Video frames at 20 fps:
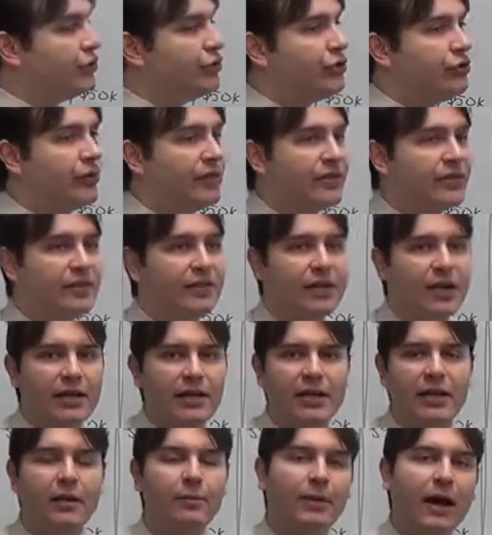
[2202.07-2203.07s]
to do a
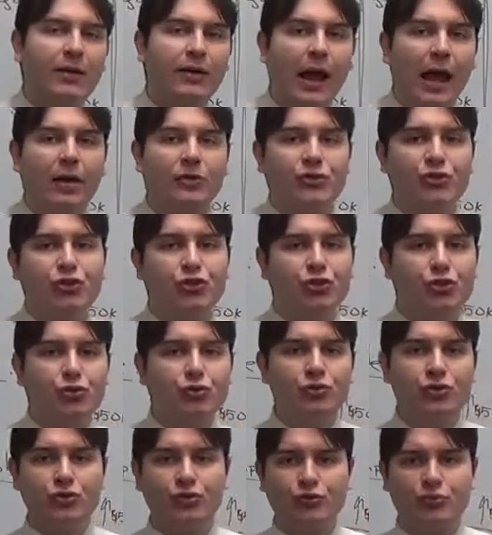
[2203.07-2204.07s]
study about how
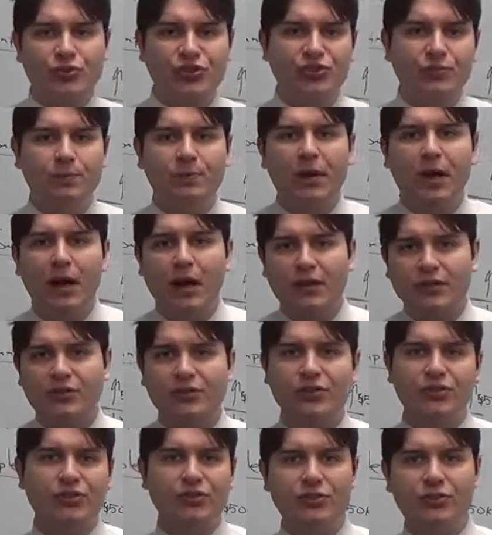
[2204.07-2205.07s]
students respond
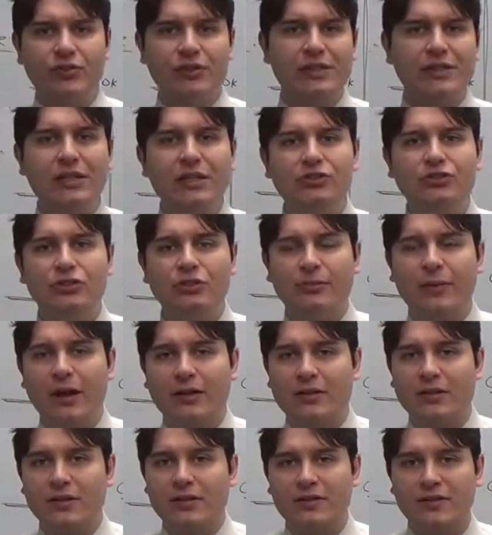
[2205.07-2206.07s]
to certain teaching
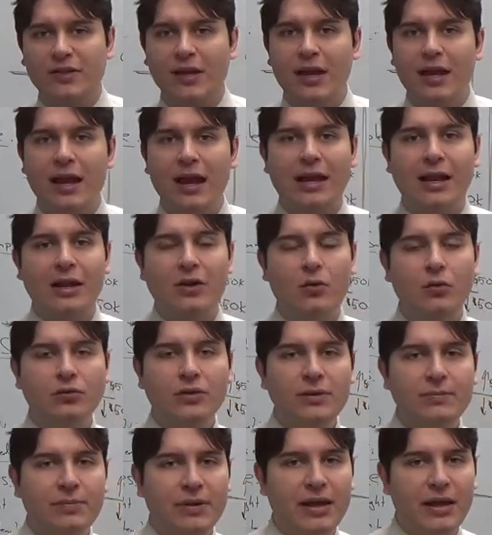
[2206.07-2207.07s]
methods, and I
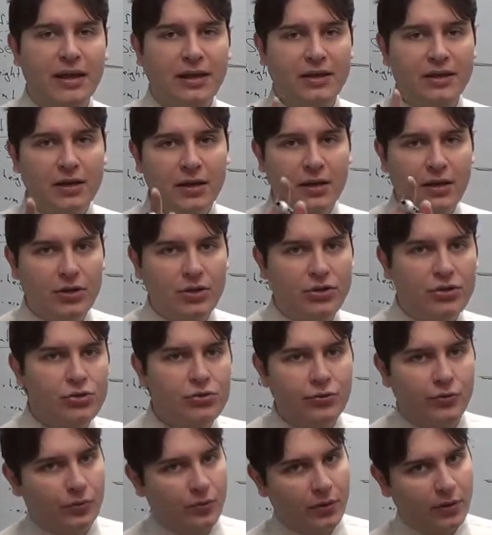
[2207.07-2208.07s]
only pick
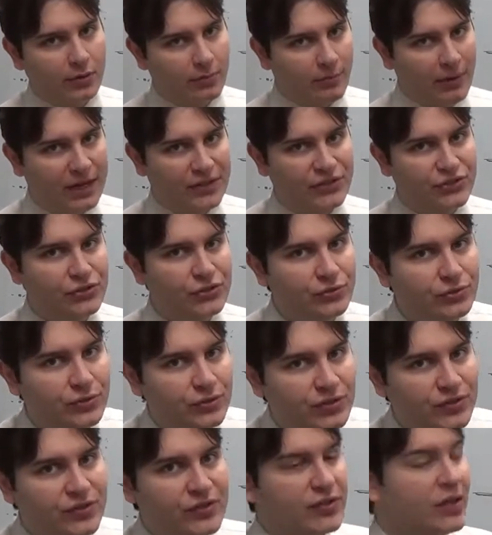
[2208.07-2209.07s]
you, my
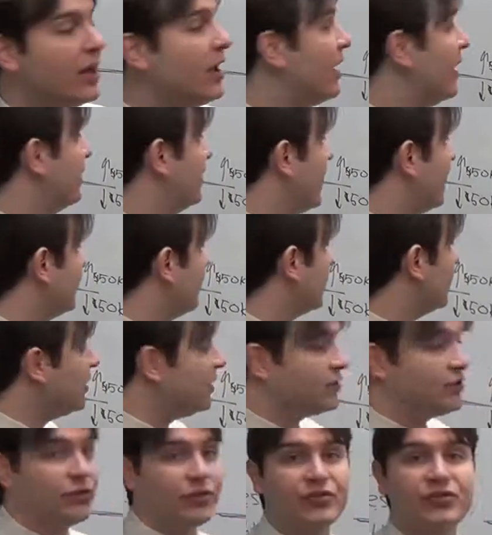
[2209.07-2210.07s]
students. That's a
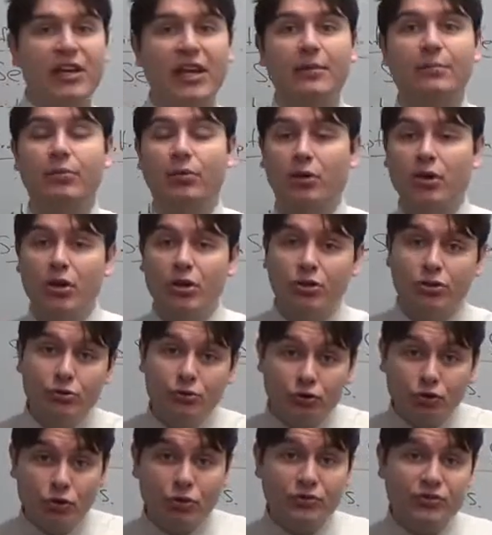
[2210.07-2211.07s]
cluster sample. You
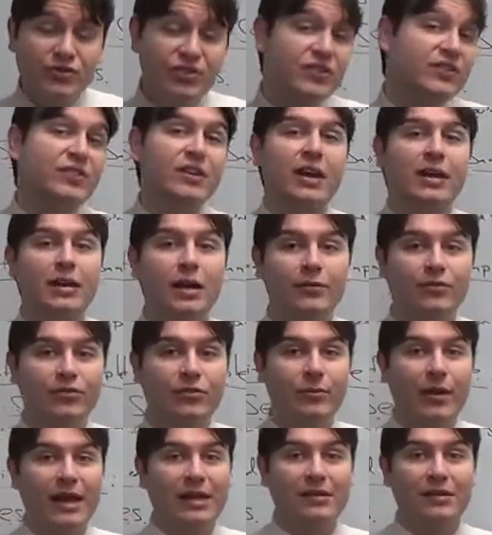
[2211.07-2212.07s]
chose to sign up for
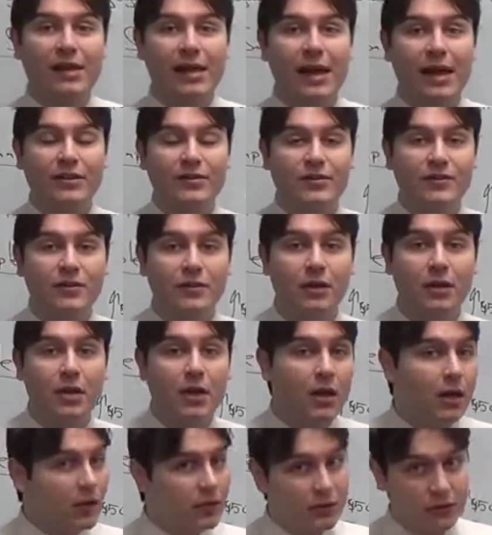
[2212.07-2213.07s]
my class.
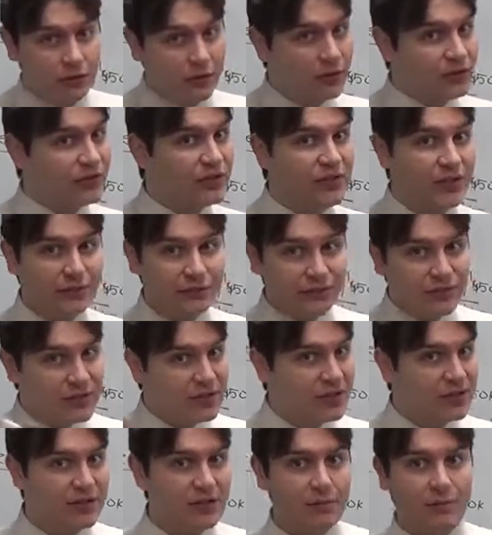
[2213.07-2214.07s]
There's
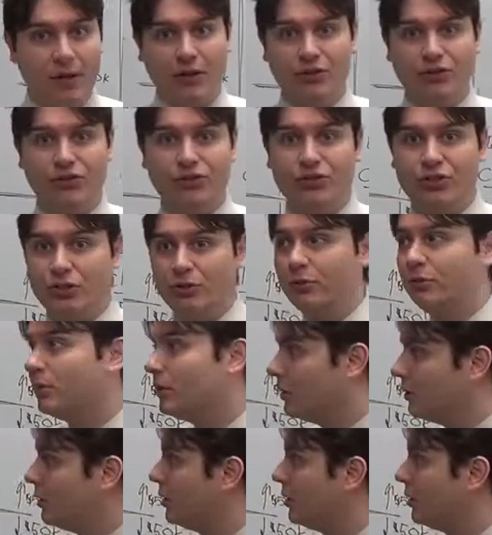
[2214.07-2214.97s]
differences amongst you.